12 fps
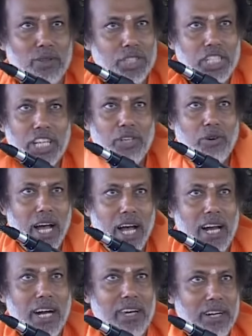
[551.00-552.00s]
shake your
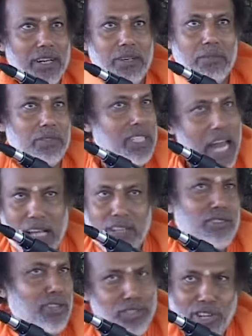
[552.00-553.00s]
hand and
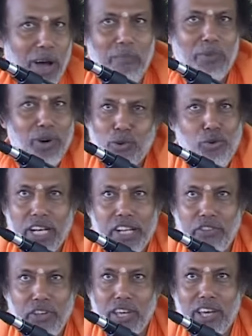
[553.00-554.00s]
dance or jump or do
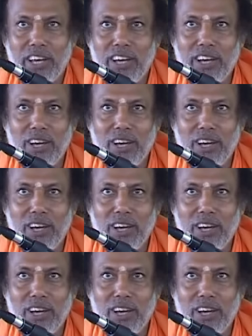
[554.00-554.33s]
anything.